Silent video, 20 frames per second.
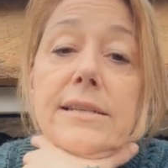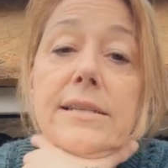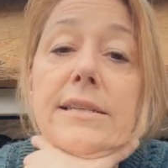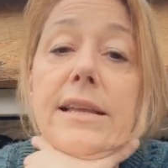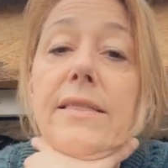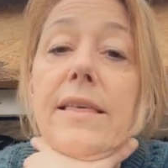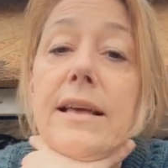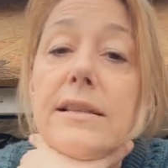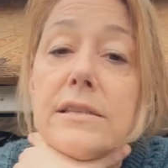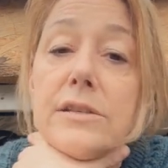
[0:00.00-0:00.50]

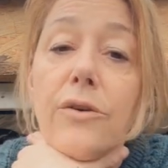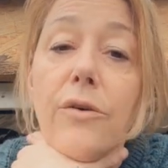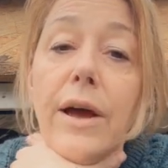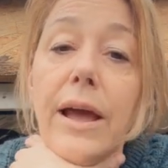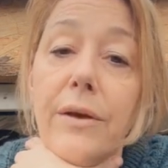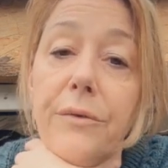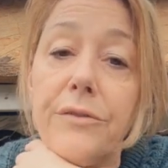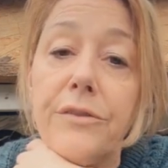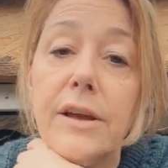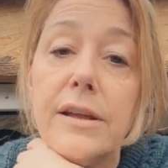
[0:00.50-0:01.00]
So that's not
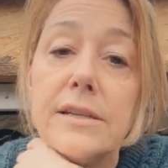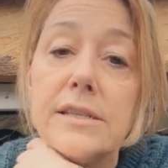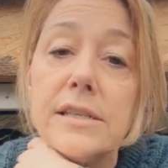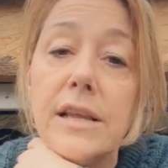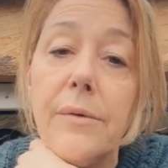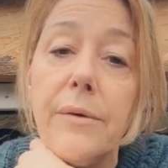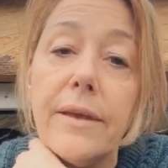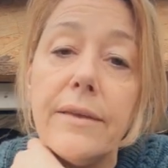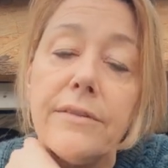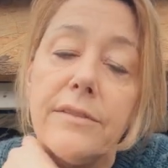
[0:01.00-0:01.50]
outside
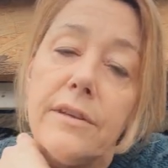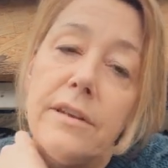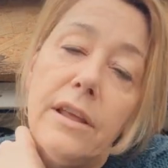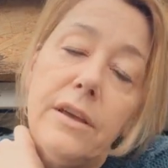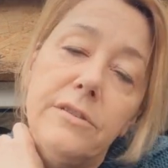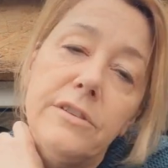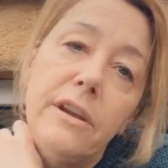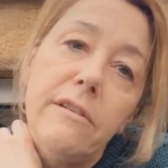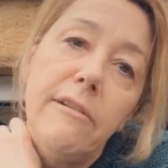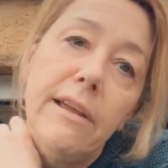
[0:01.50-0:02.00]
sowing. So
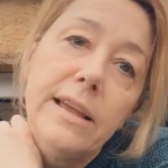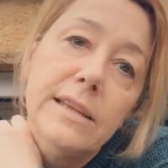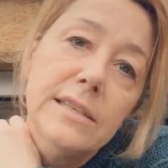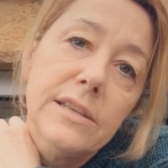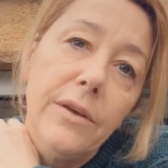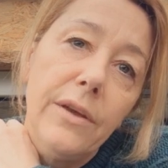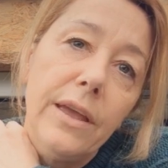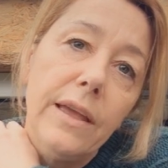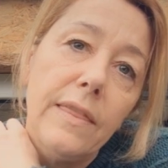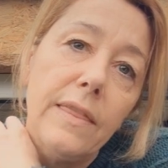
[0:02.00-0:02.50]
no direct
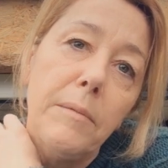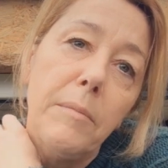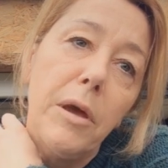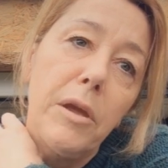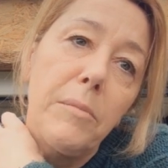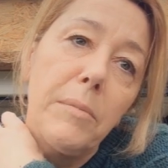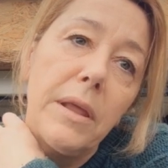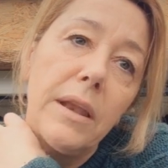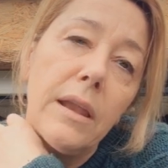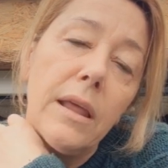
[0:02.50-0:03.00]
sowing at the
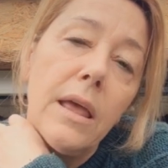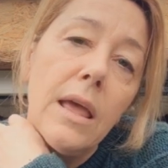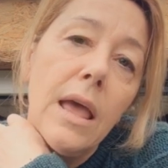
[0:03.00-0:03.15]
moment.